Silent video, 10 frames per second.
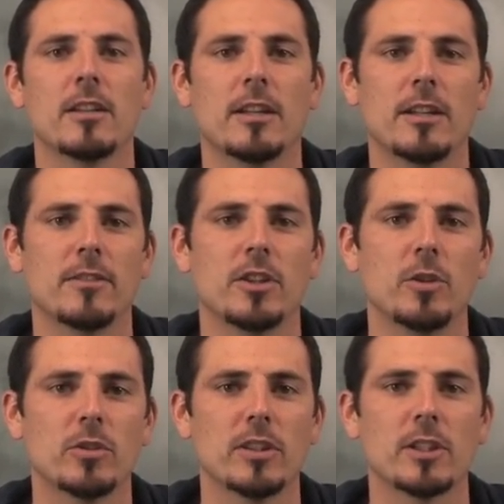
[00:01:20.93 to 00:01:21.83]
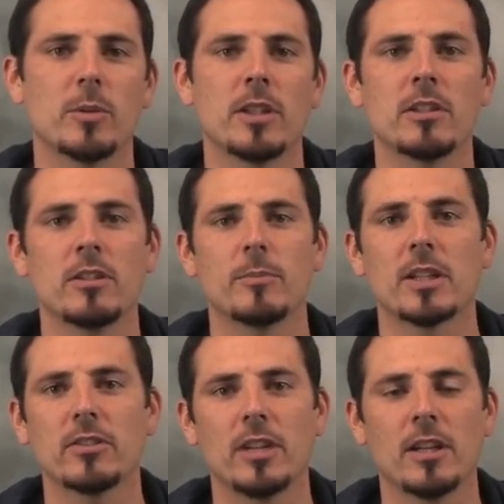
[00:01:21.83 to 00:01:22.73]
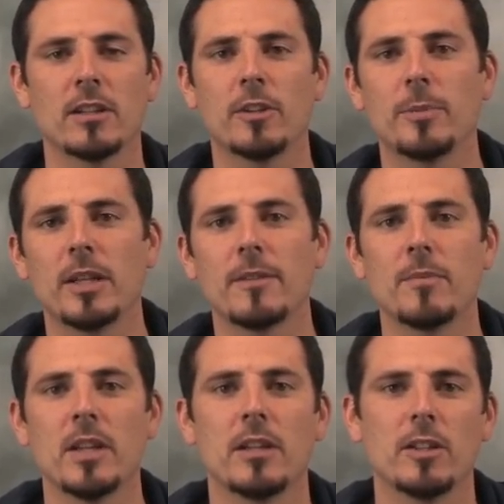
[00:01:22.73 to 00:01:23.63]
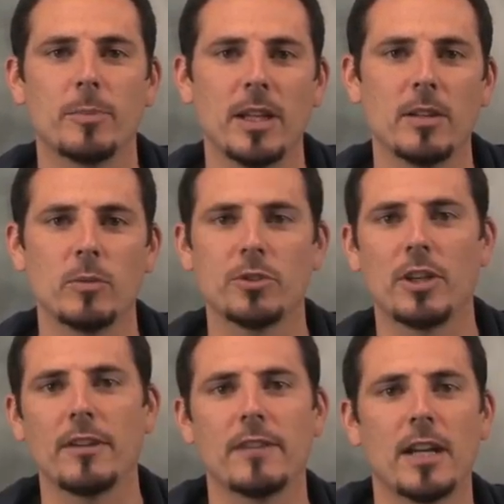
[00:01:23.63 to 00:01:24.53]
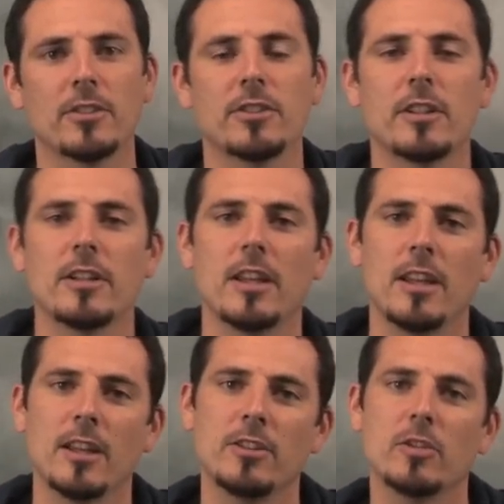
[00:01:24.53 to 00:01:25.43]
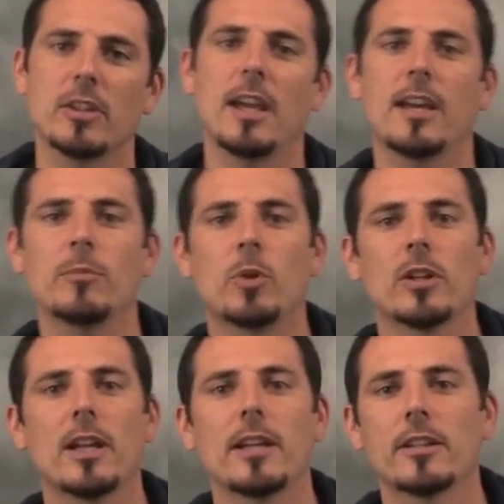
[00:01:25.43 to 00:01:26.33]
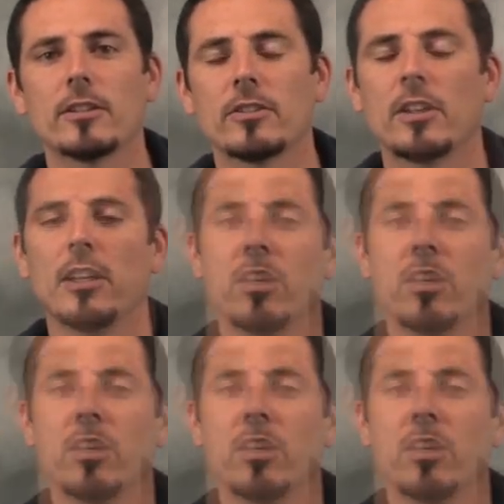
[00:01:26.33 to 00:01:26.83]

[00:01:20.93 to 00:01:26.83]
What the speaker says: If you use liquin, mix it in a little bit, your paint will dry faster and you can add more layers.